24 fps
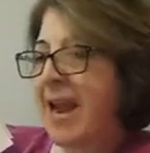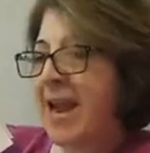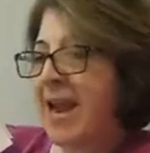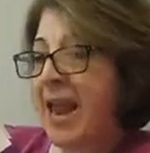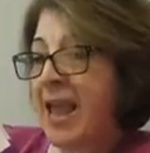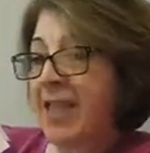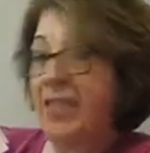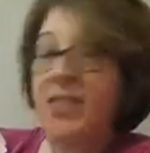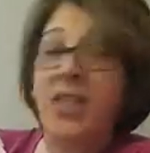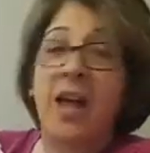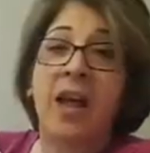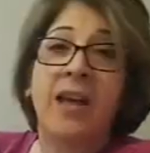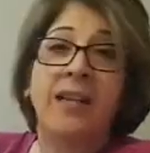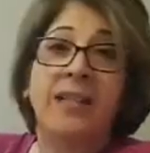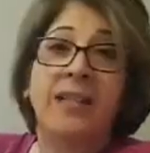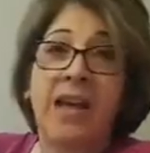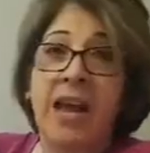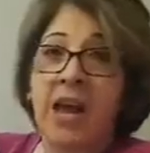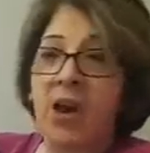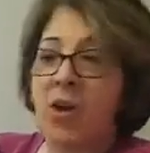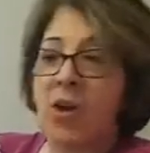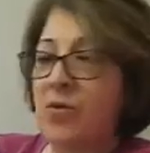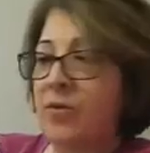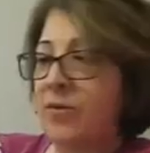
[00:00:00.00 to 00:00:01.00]
and lie
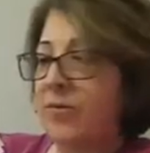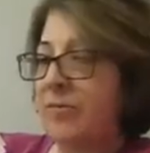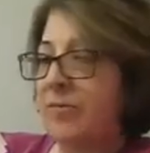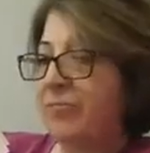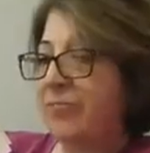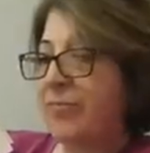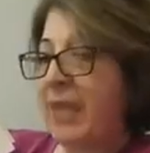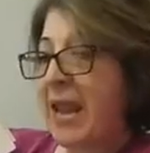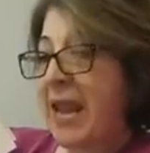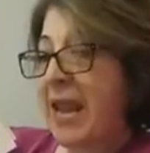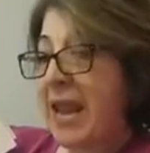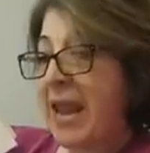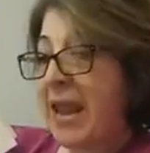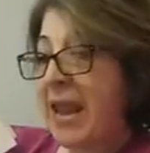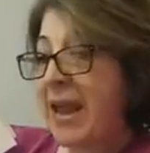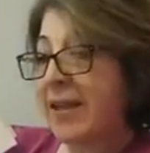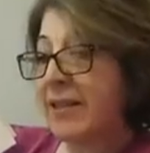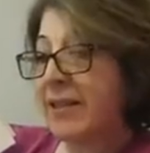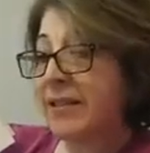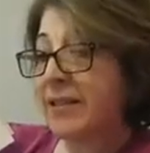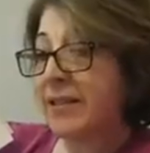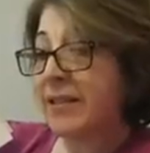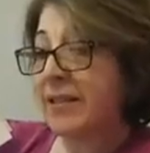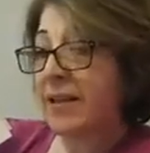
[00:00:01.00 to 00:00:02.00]
down, and
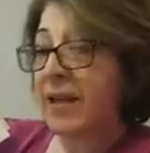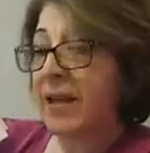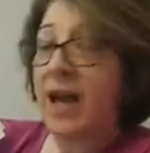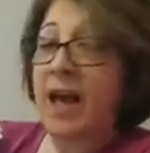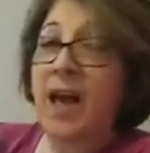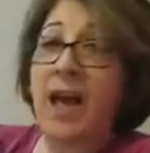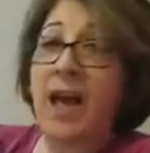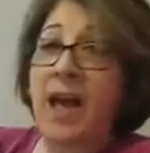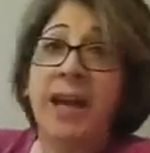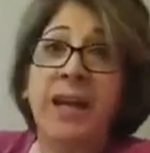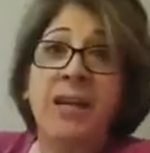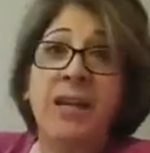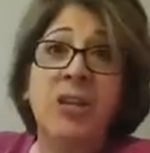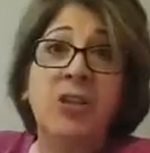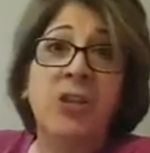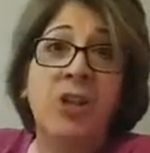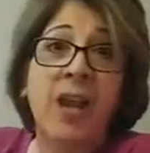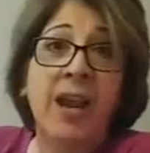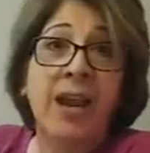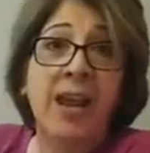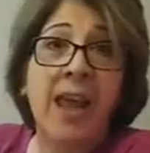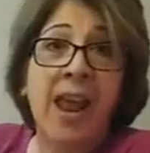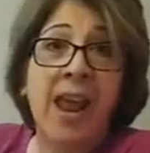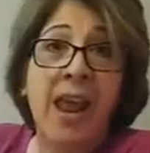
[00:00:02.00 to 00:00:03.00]
I can
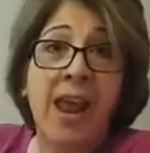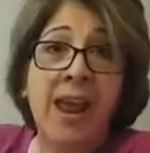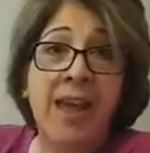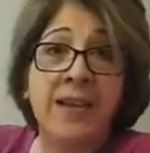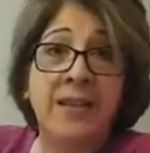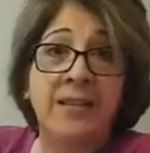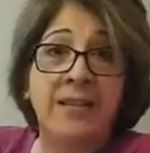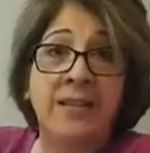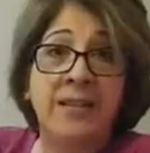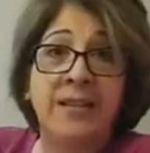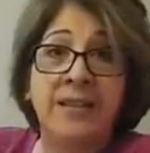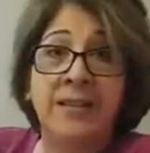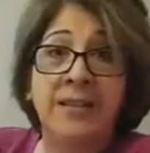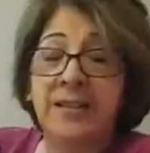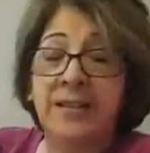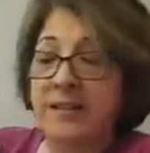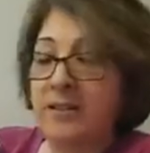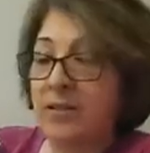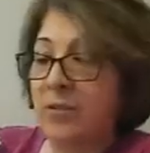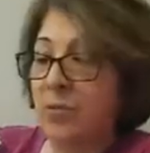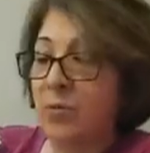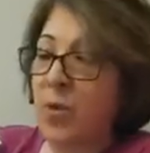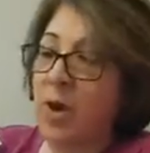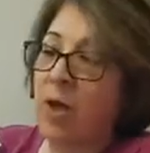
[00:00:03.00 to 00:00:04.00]
shake hands.
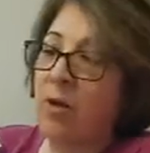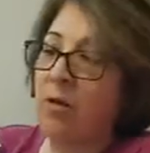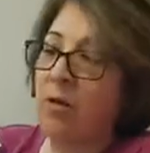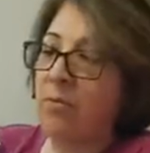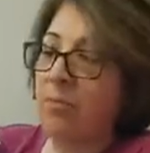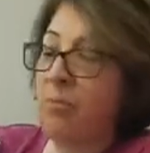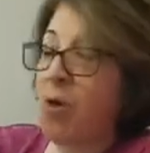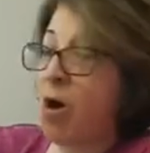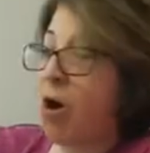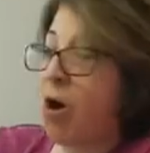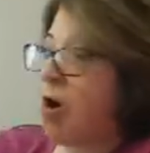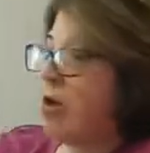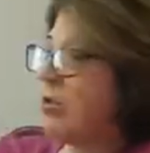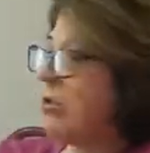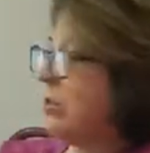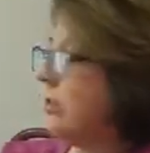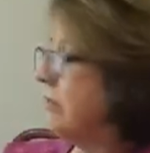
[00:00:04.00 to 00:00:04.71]
Well, pause.